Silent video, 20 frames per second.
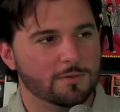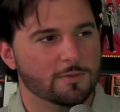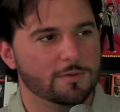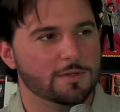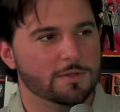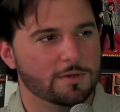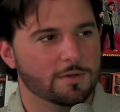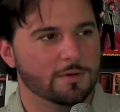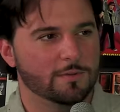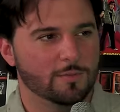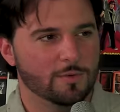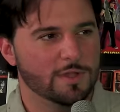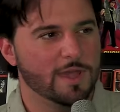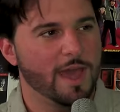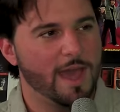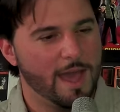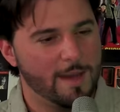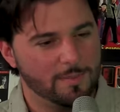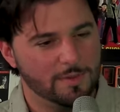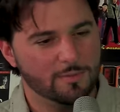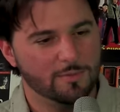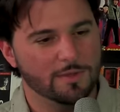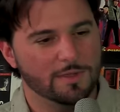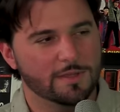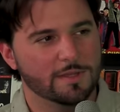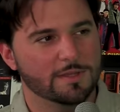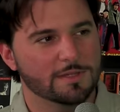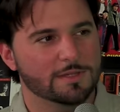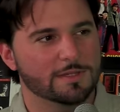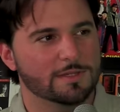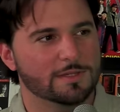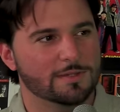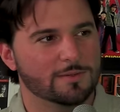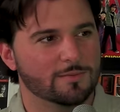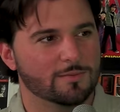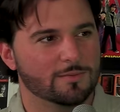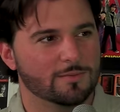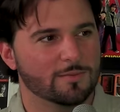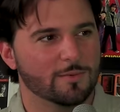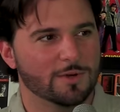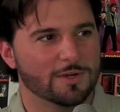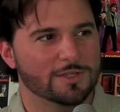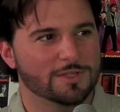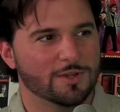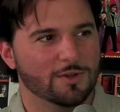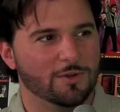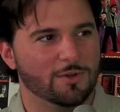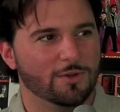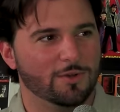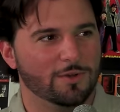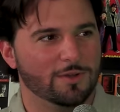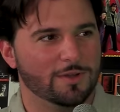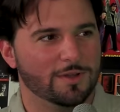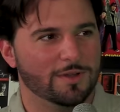or were you happy with this one as a whole?